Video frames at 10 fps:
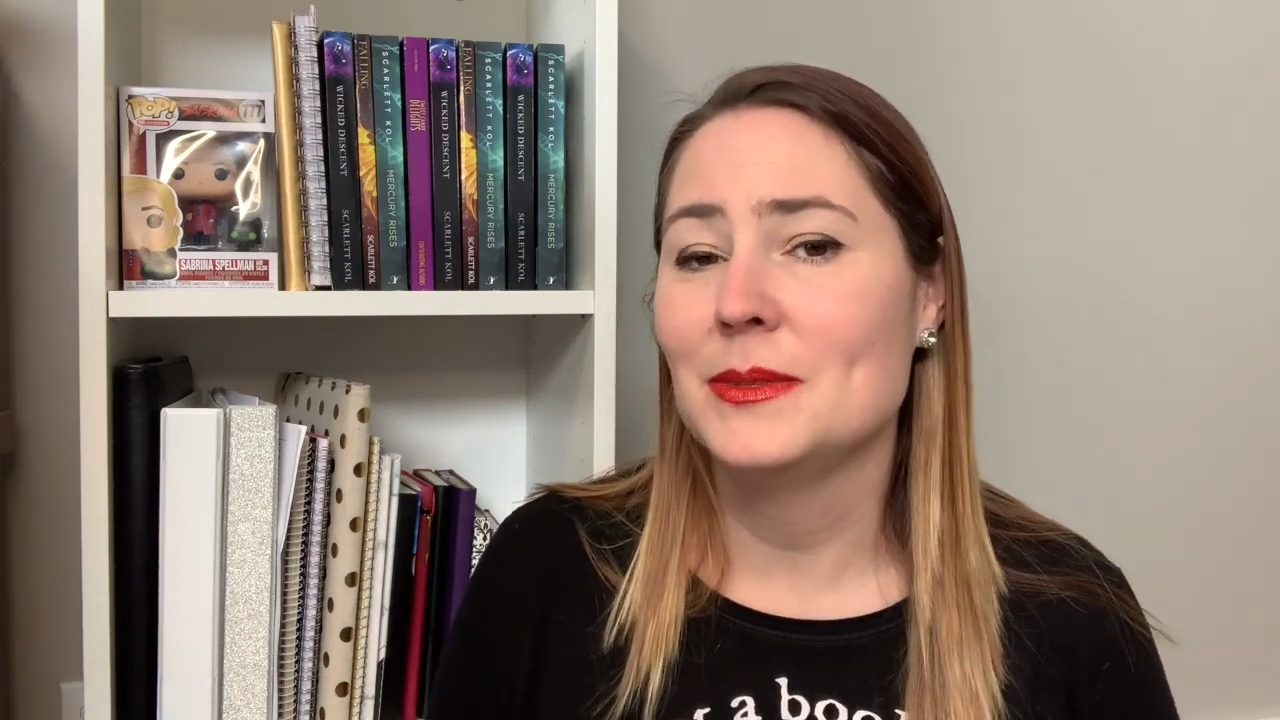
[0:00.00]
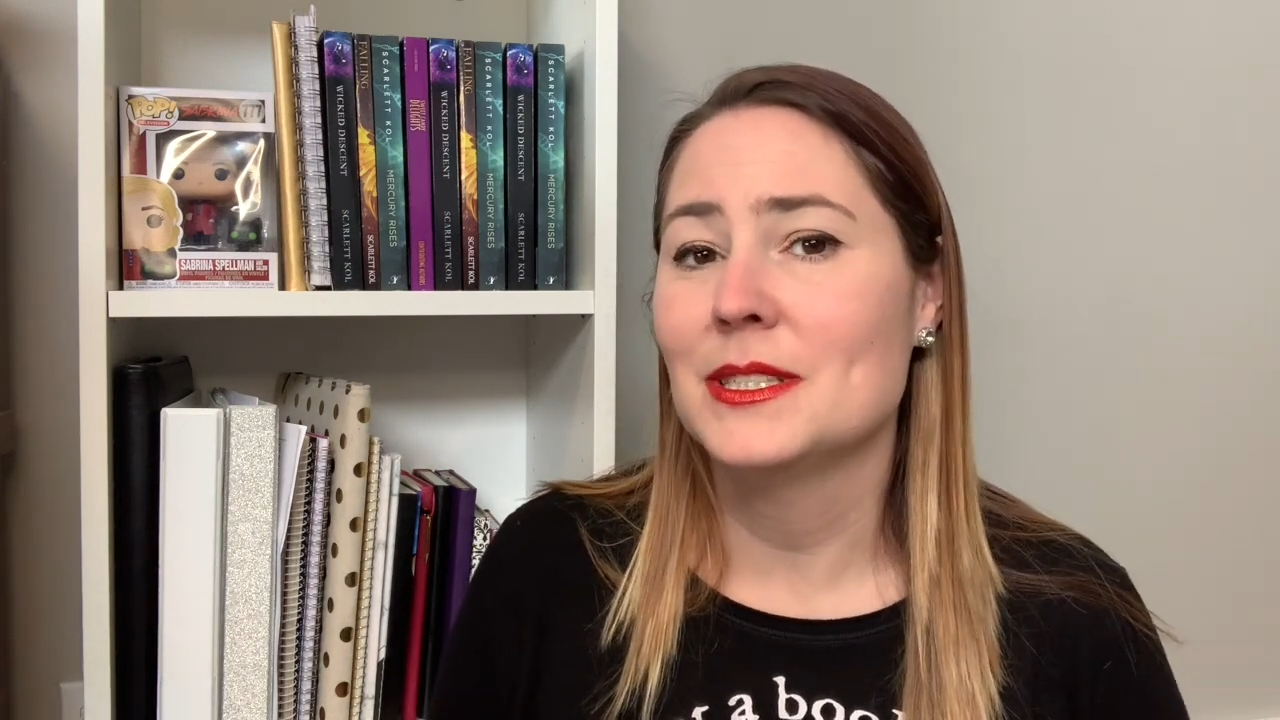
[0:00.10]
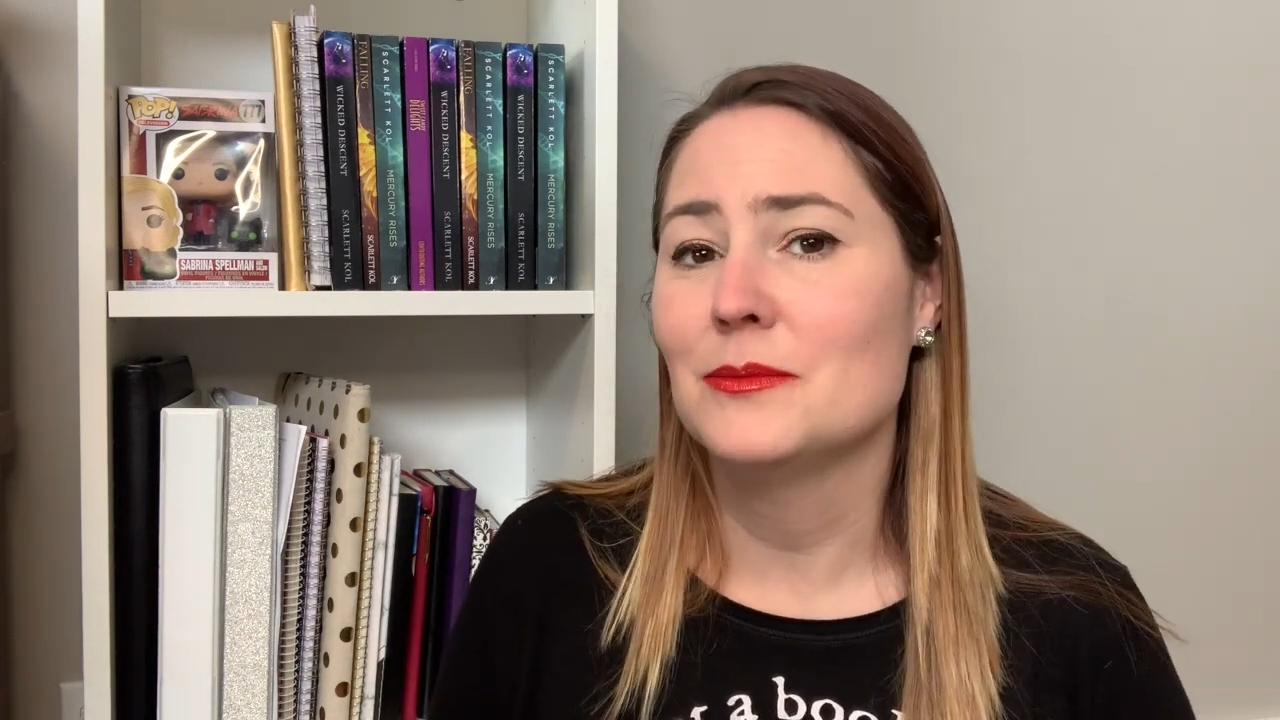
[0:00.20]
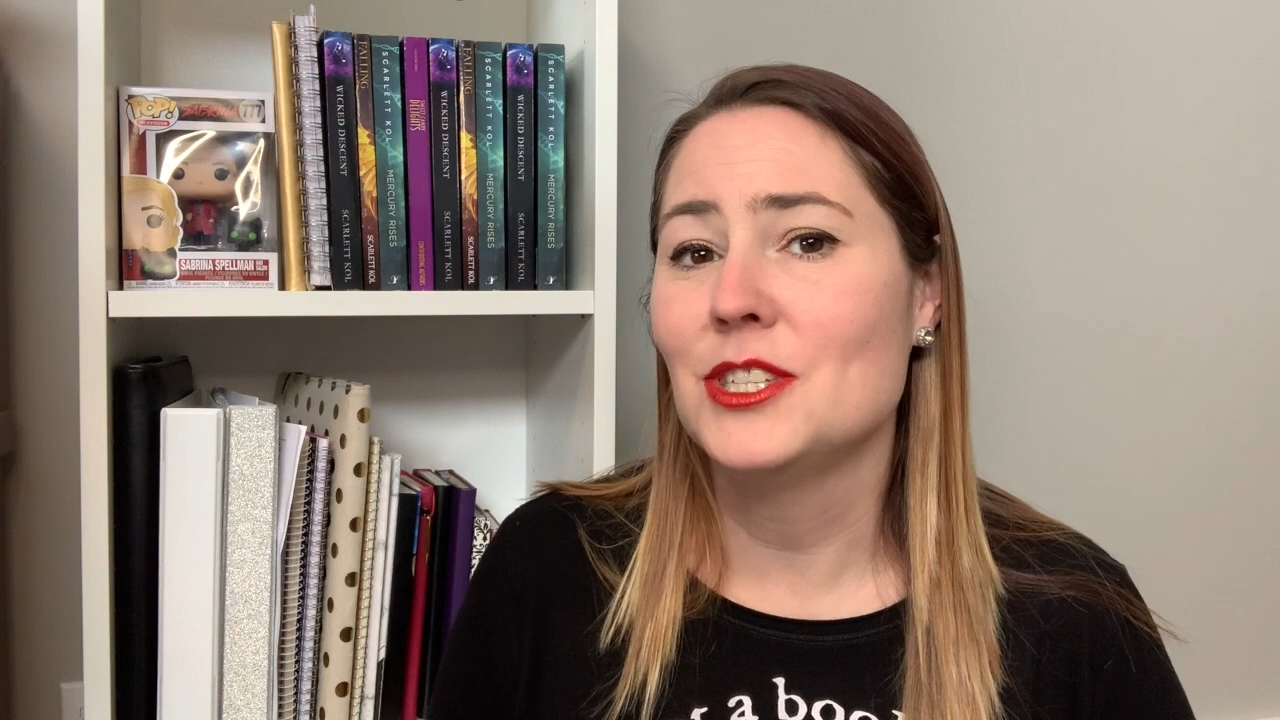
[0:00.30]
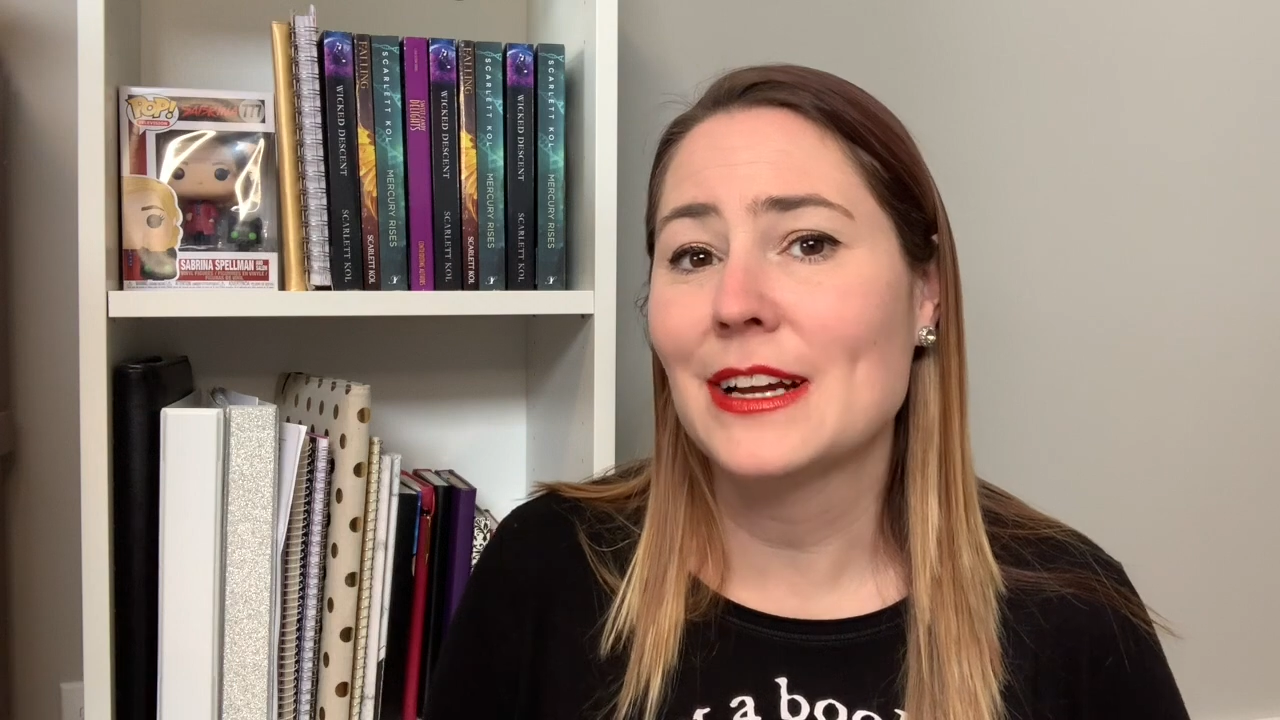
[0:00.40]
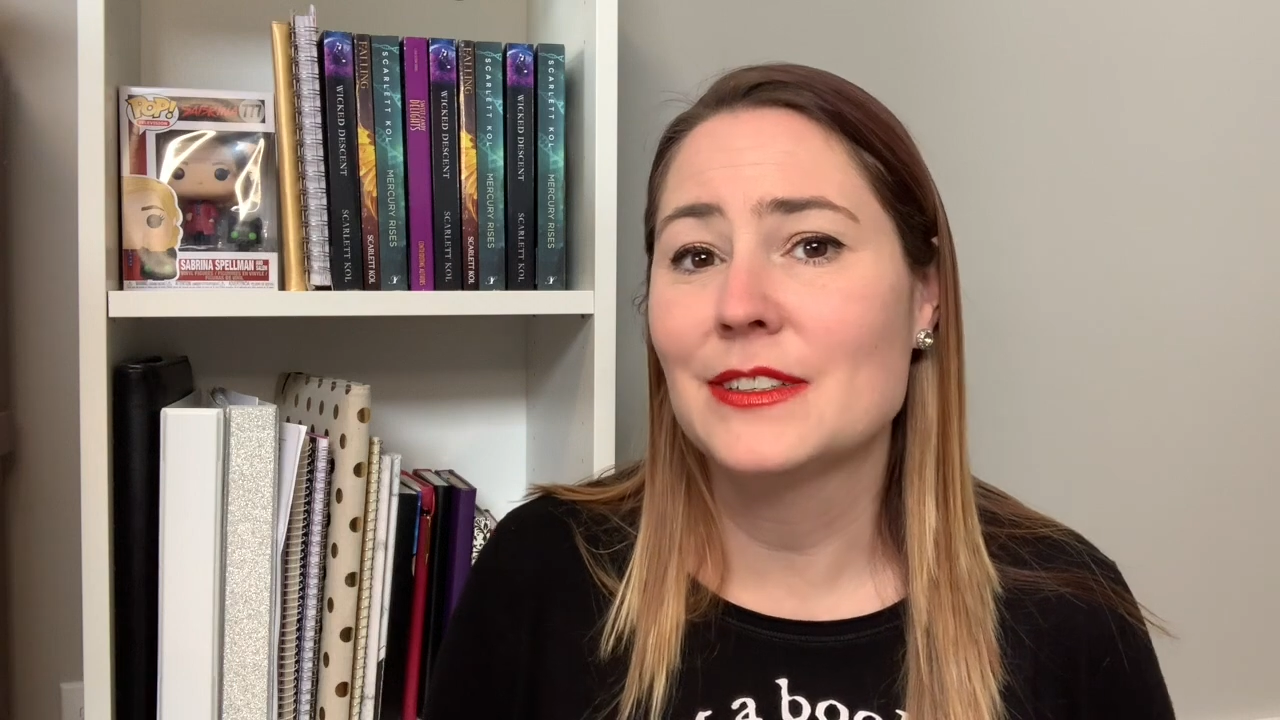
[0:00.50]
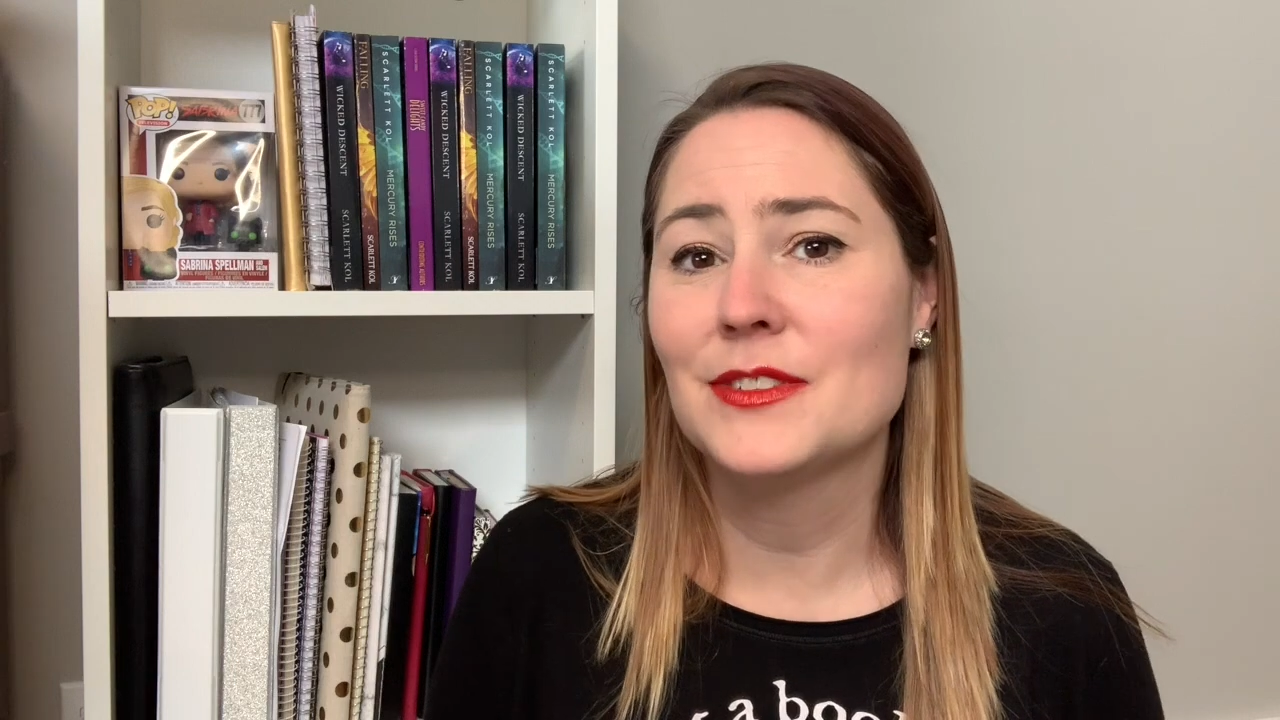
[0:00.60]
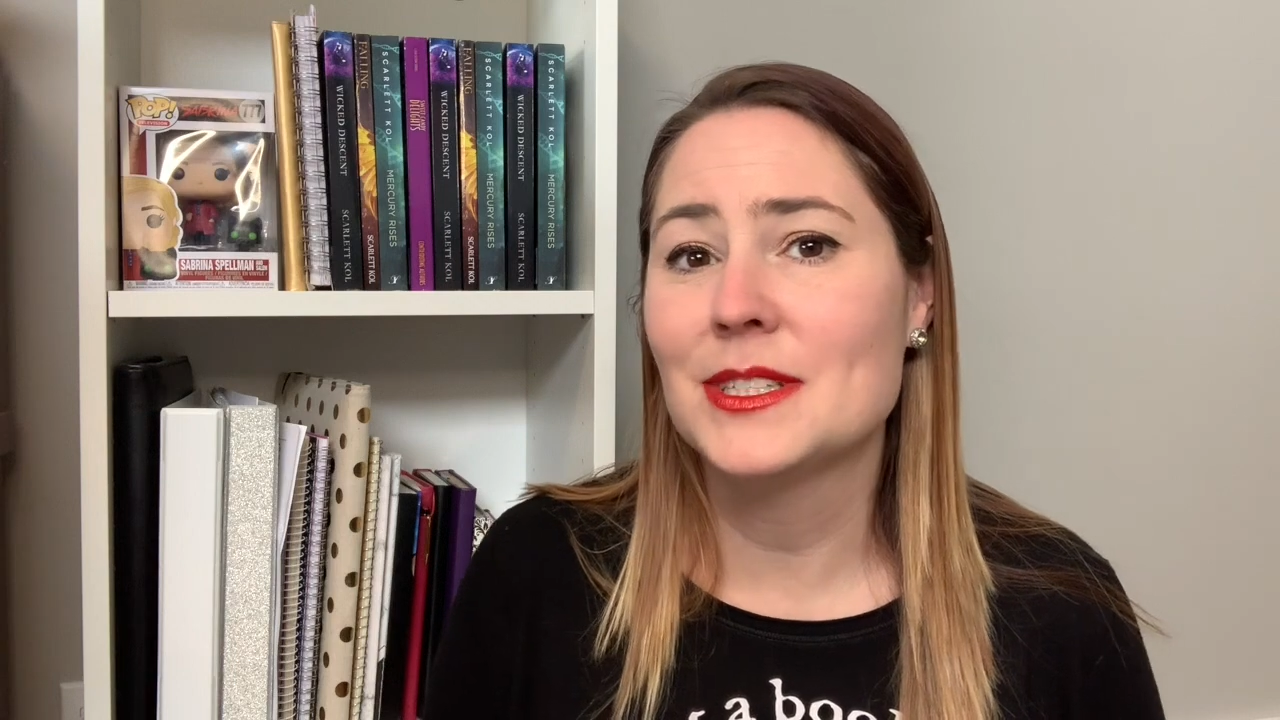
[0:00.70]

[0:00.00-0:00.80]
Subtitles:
subjective to